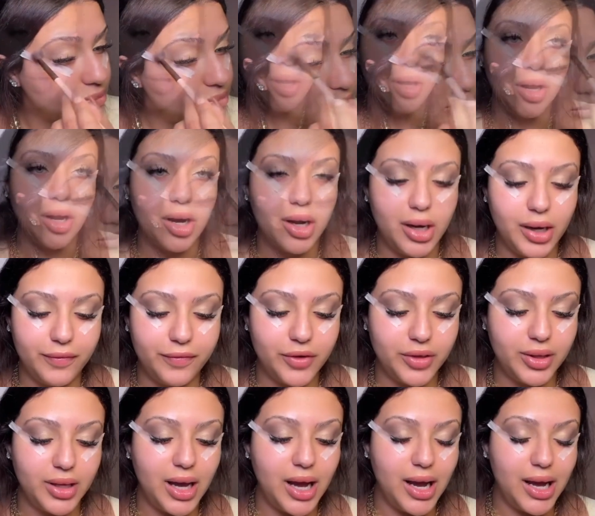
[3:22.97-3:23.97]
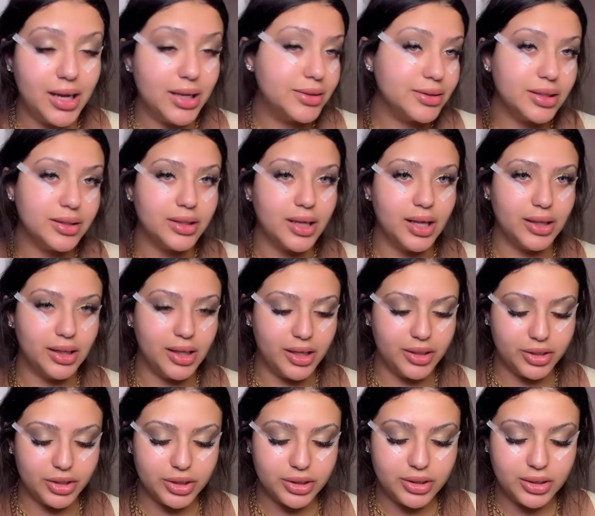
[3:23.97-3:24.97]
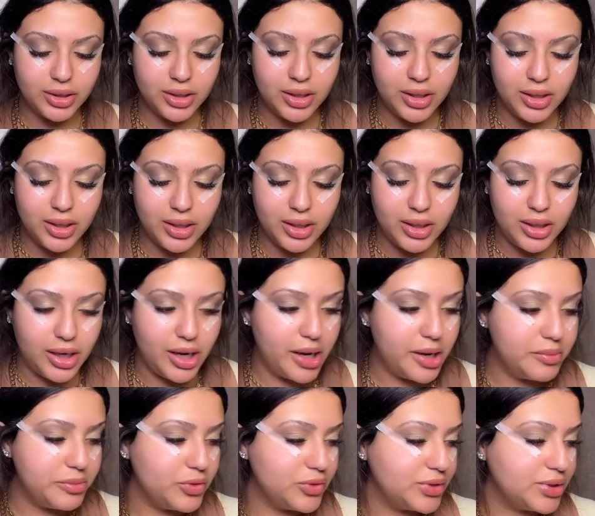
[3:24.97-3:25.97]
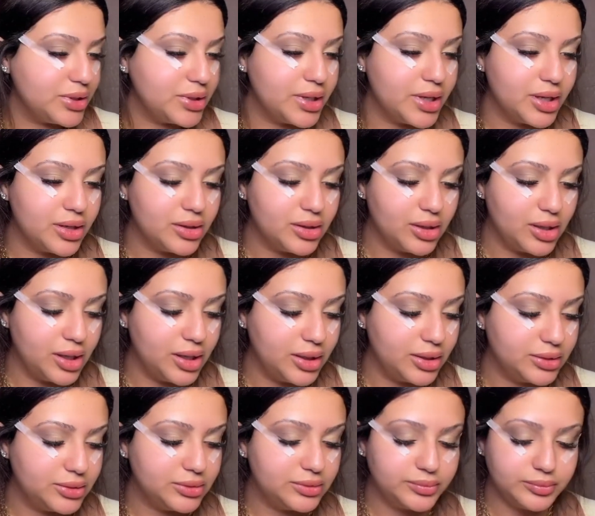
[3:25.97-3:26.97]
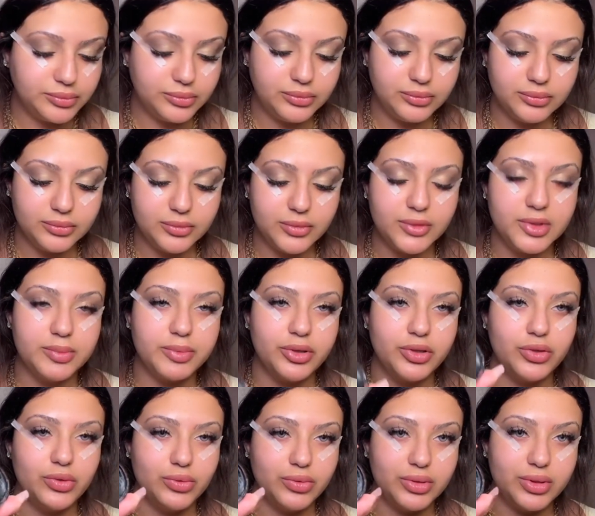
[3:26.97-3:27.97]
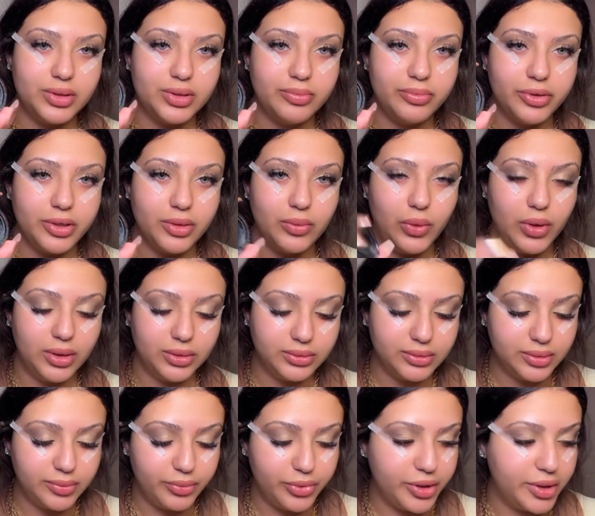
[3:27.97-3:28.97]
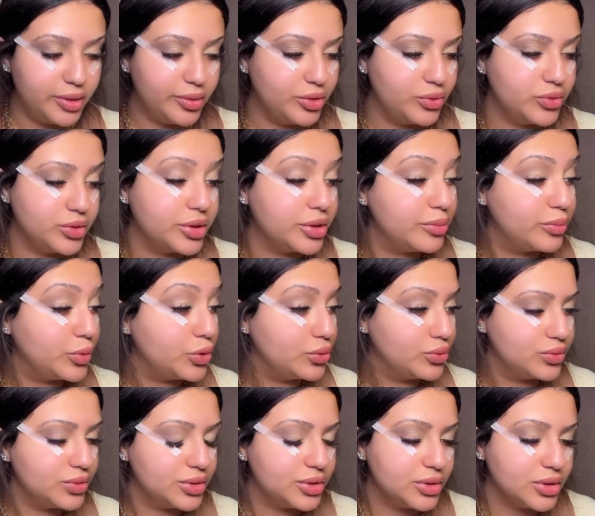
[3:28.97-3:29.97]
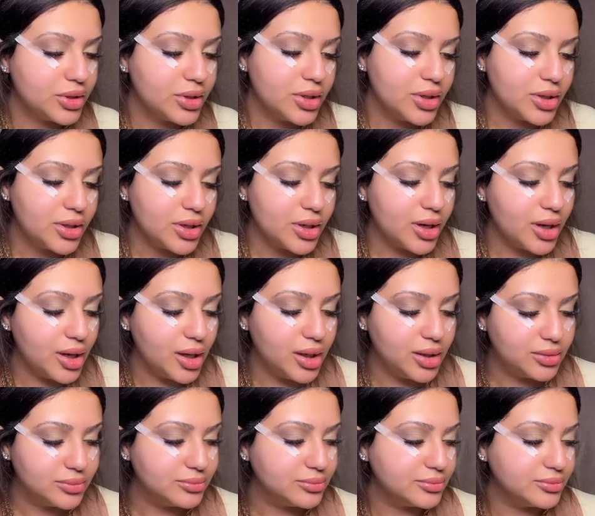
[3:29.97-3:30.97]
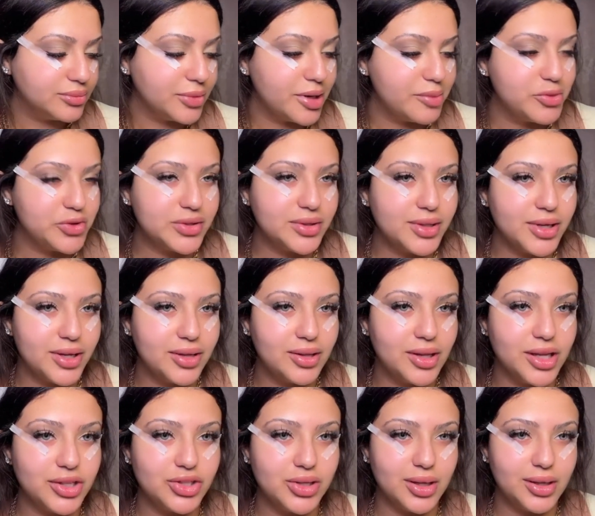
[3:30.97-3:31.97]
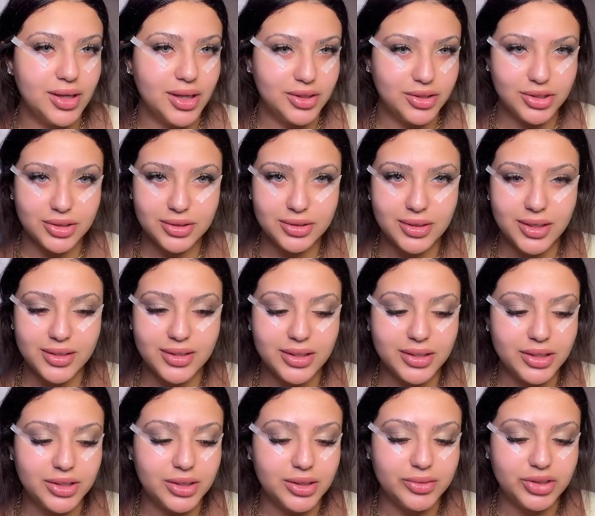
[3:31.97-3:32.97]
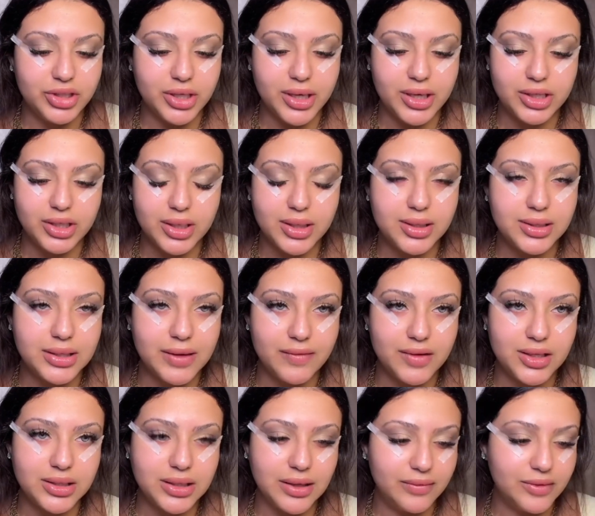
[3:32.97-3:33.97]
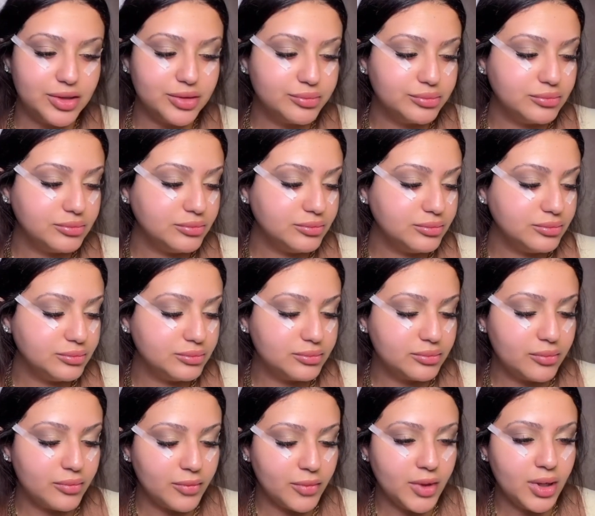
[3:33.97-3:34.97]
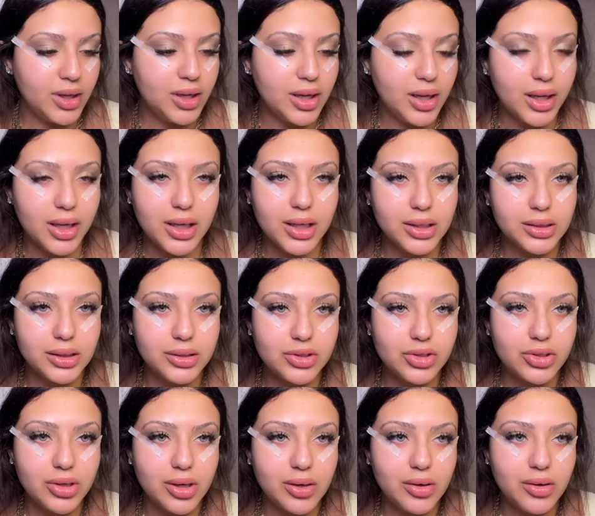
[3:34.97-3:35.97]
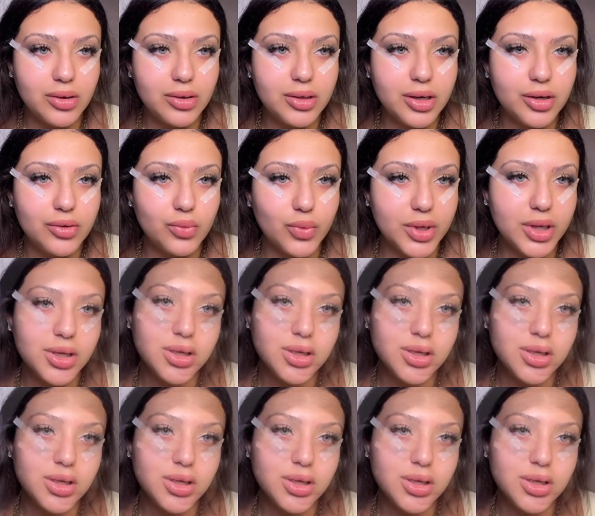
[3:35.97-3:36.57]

All right, for the eyes and the liner, I'm using Inglot. It's been used pretty well, pretty used and abused. But I'm using the Inglot gel liner. It's in the shade 77. And let's draw on our wing.